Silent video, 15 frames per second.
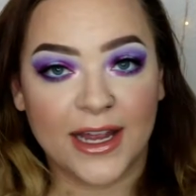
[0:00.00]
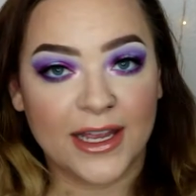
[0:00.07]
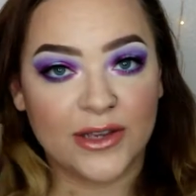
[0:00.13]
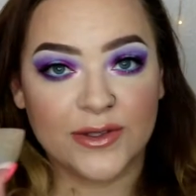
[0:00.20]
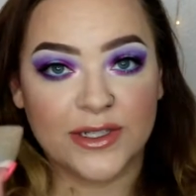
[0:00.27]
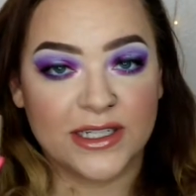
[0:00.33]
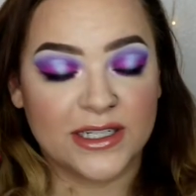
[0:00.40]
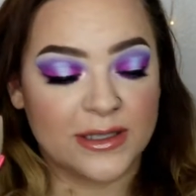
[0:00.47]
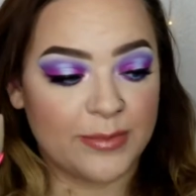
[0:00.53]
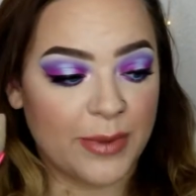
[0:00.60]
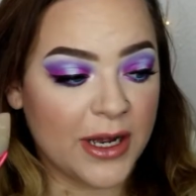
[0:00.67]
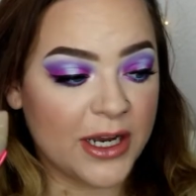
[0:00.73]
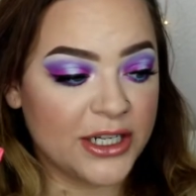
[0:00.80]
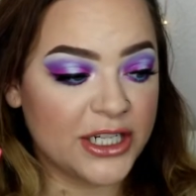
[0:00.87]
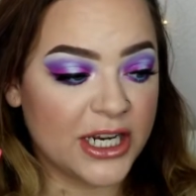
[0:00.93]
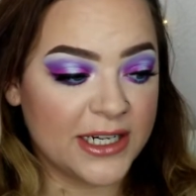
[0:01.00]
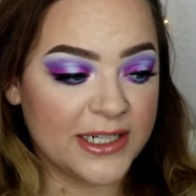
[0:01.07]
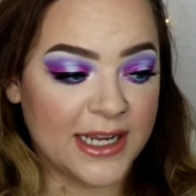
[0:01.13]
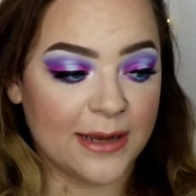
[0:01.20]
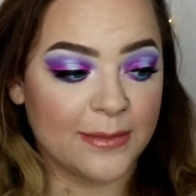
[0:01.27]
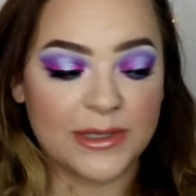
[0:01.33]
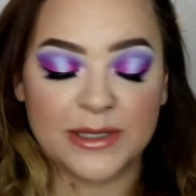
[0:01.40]
I used a sponge, a
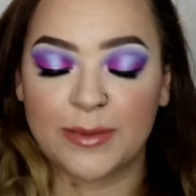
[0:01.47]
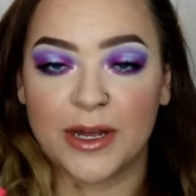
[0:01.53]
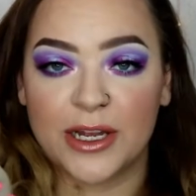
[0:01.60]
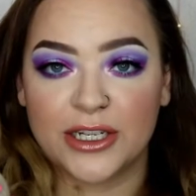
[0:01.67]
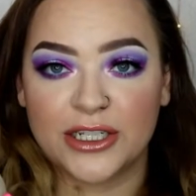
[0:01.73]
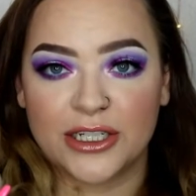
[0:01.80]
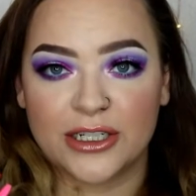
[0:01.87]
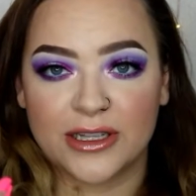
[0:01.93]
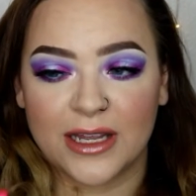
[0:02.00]
damp sponge